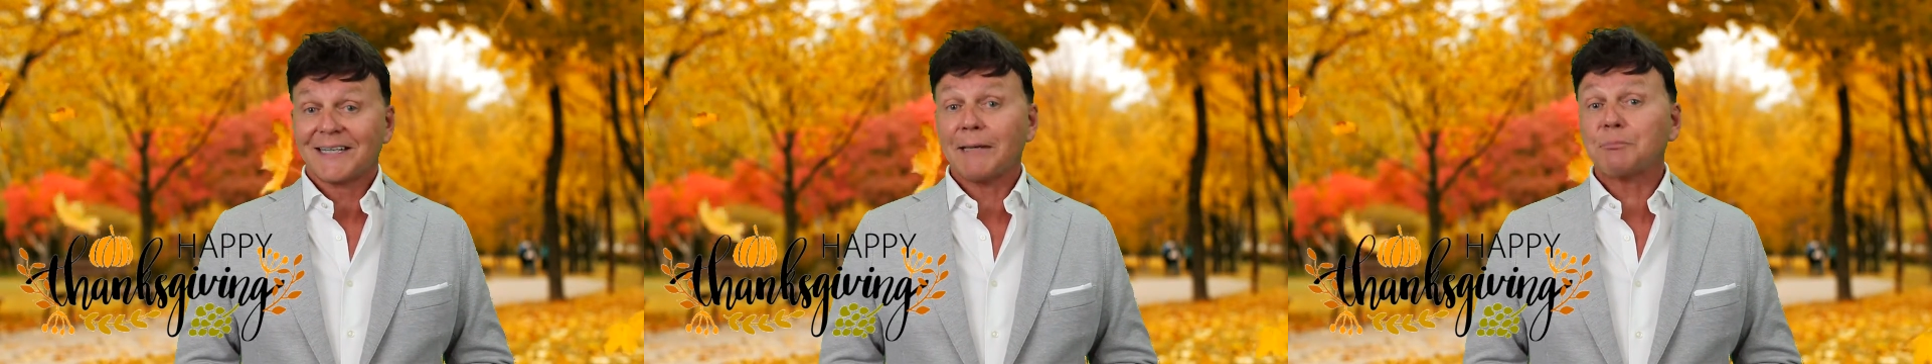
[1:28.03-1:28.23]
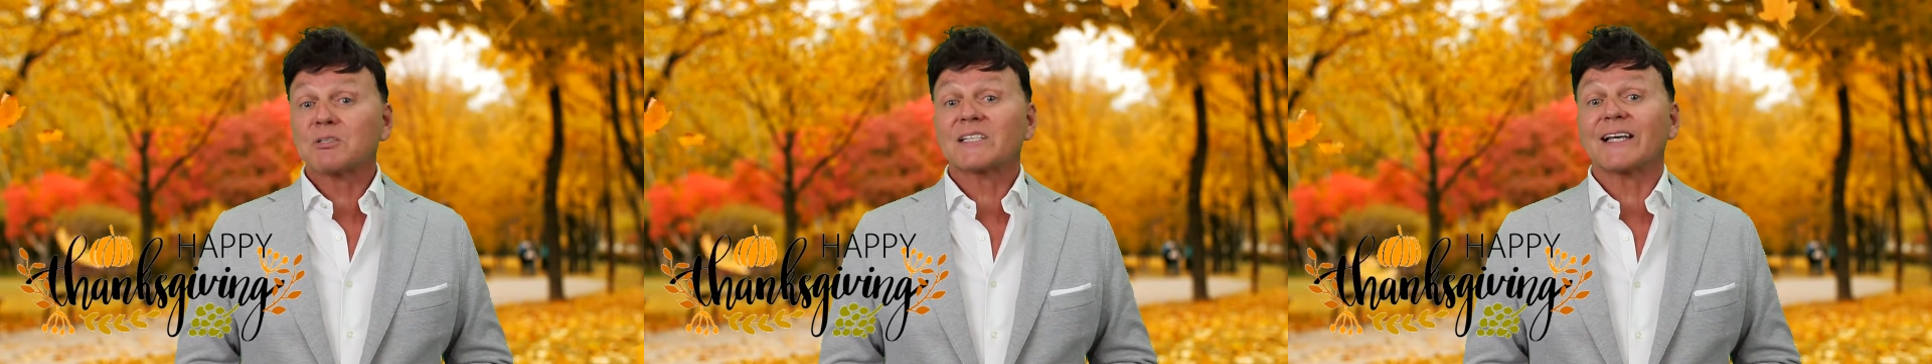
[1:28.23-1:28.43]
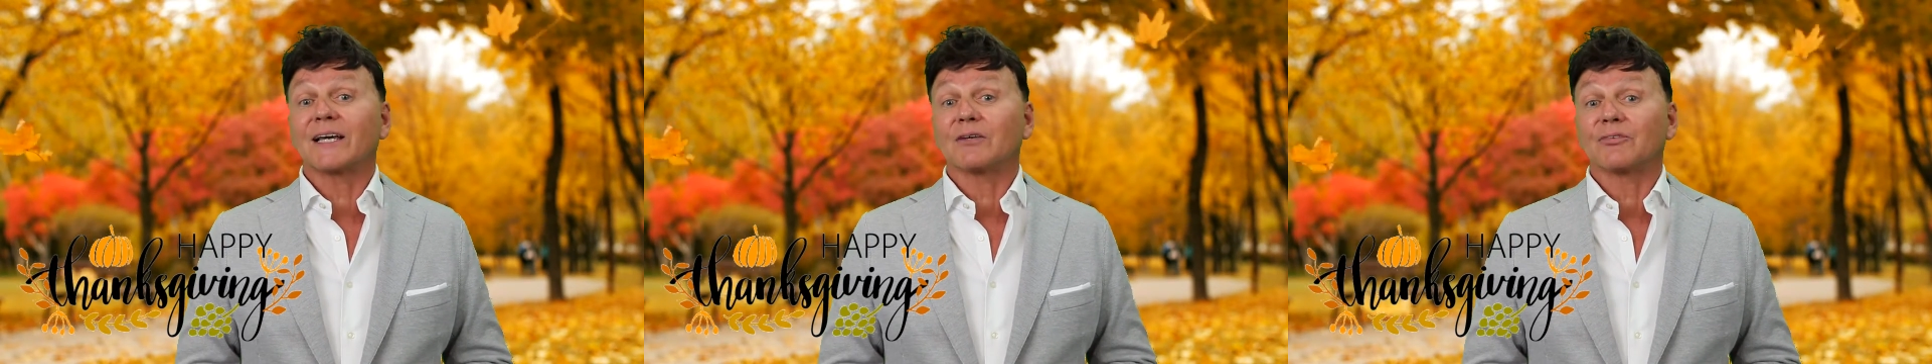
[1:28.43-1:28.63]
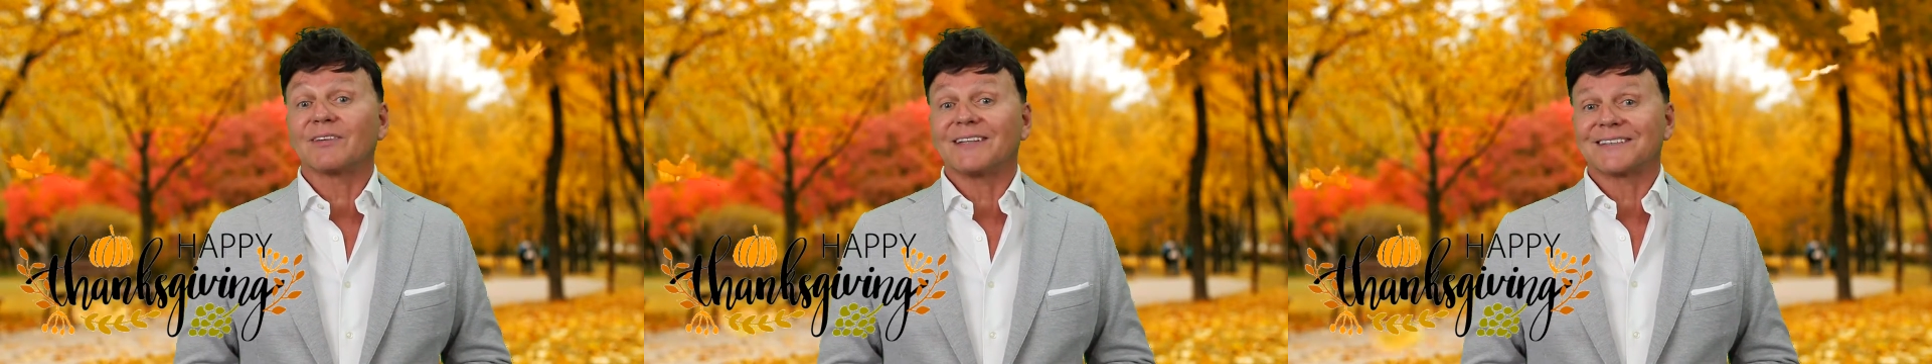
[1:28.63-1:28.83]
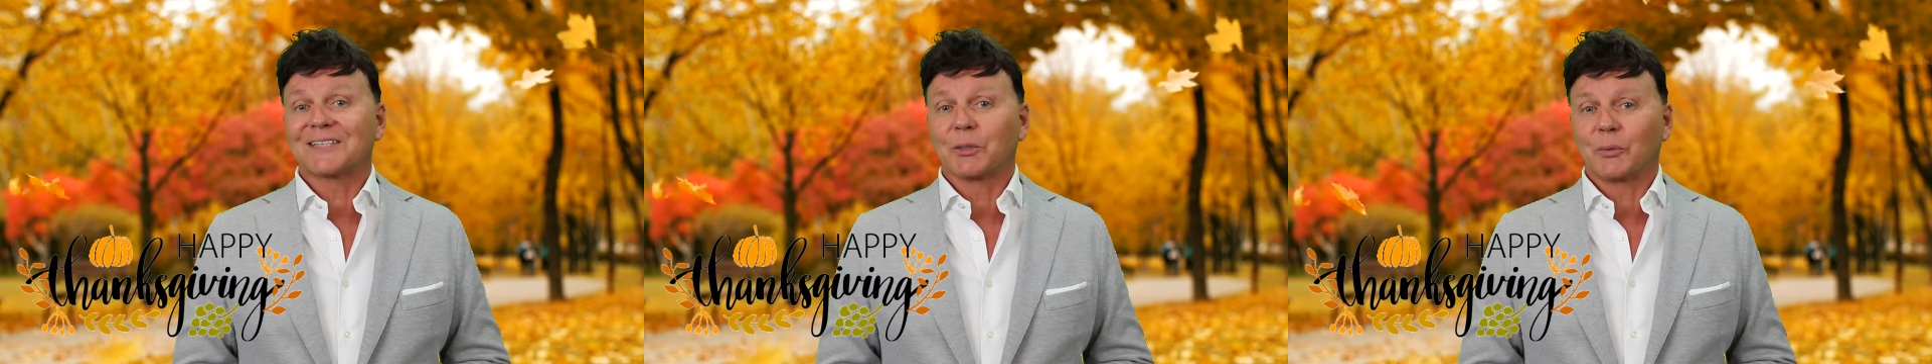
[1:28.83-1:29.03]
Keep safe
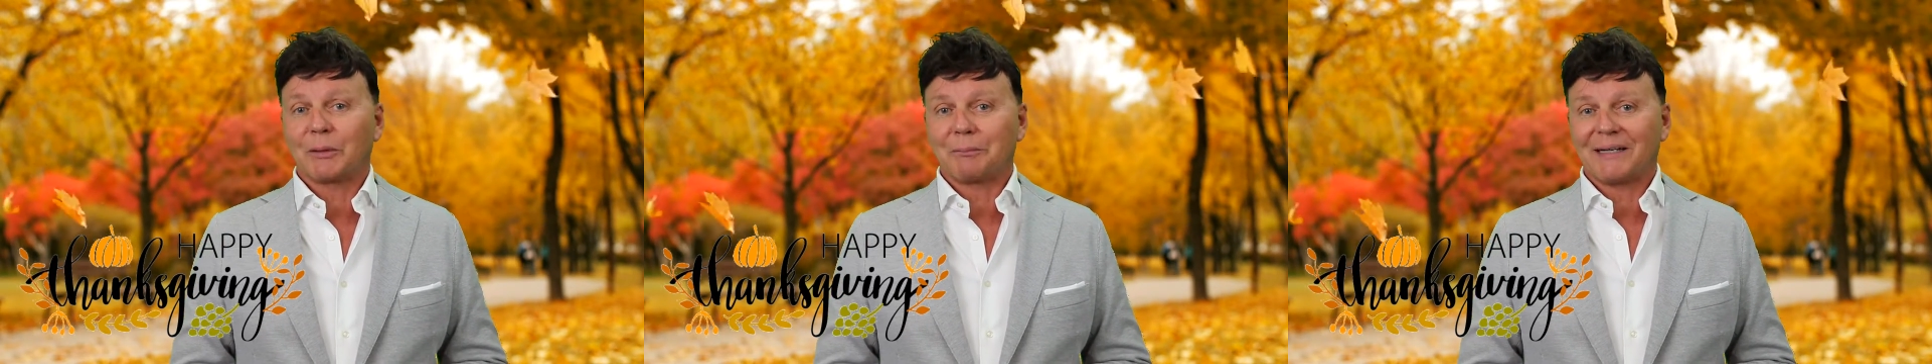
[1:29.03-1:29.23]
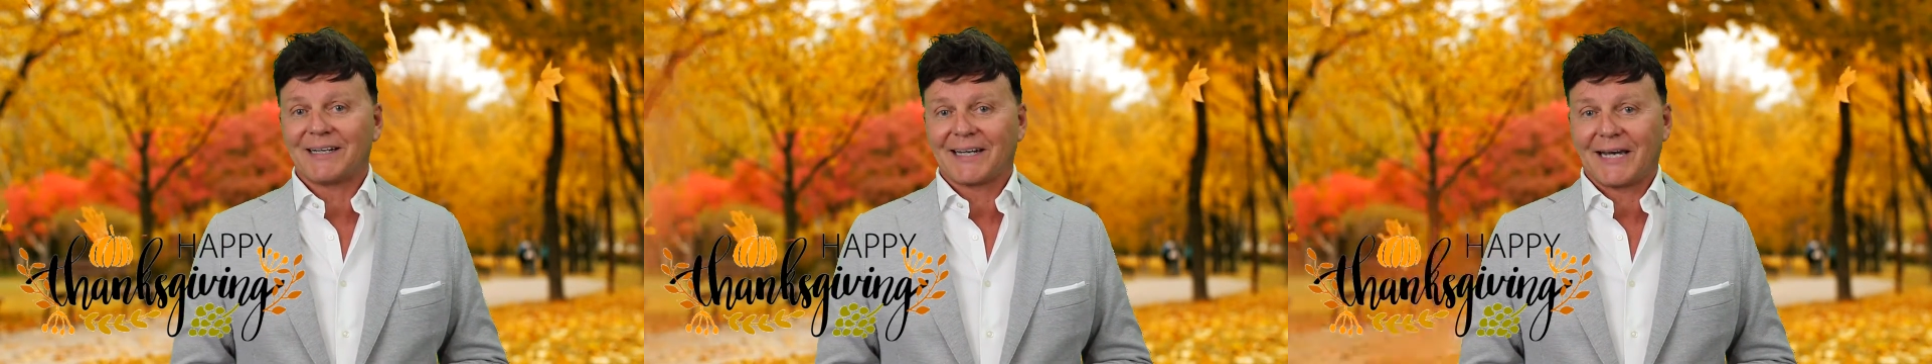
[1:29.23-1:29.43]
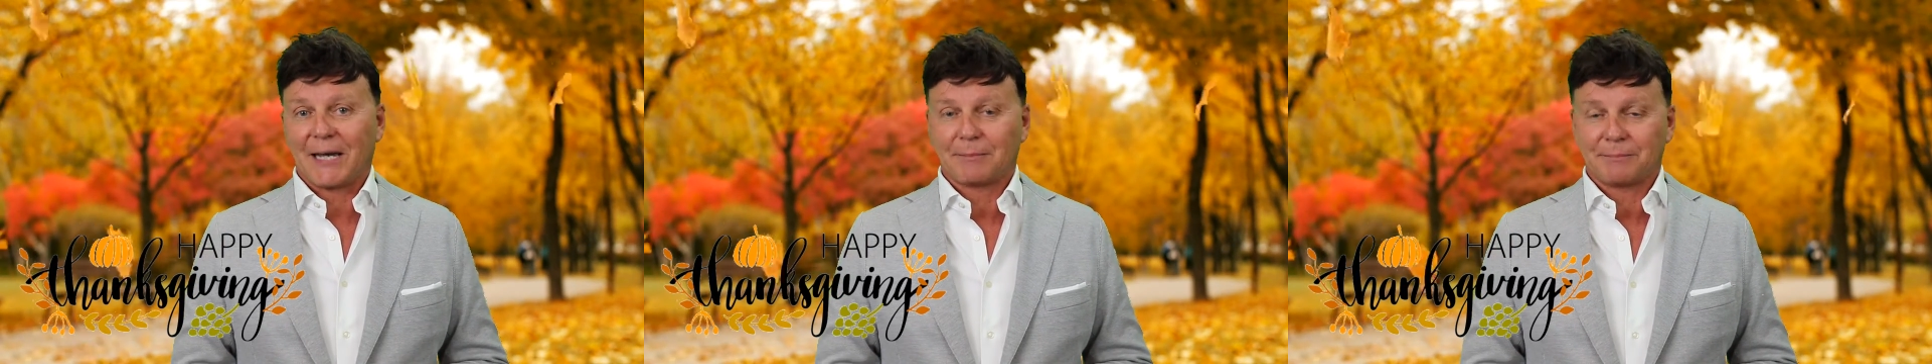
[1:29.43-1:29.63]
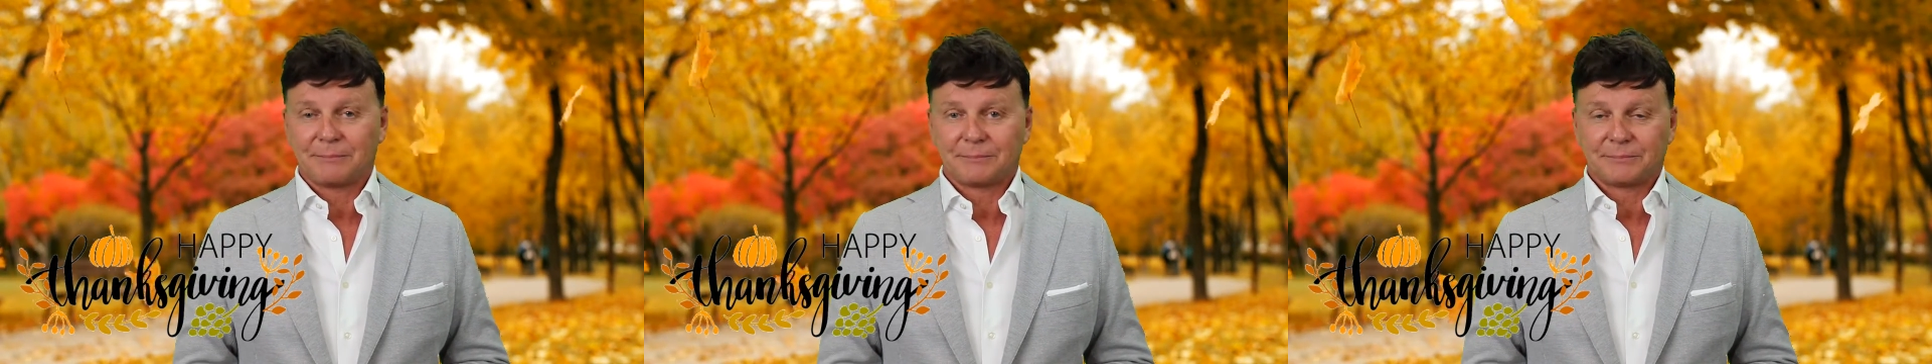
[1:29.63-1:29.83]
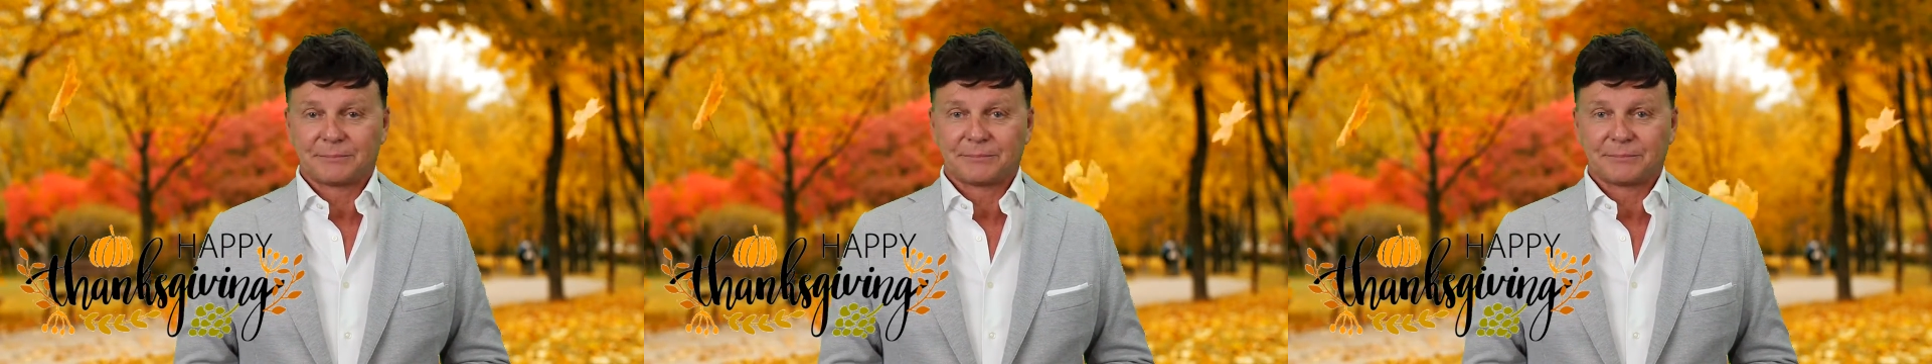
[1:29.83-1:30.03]
until we meet
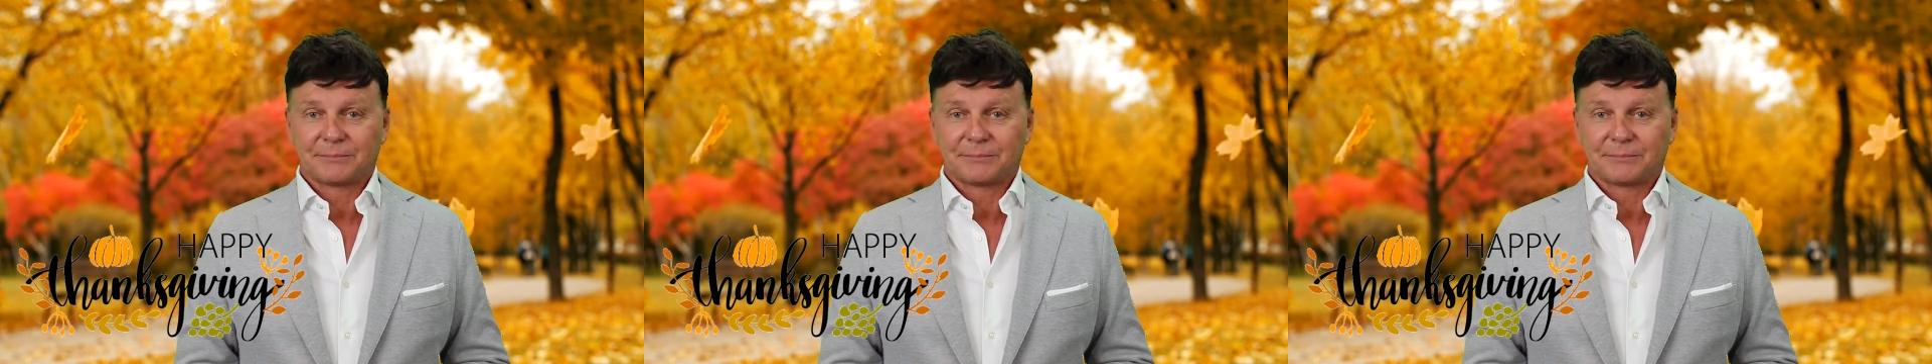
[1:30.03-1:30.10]
again.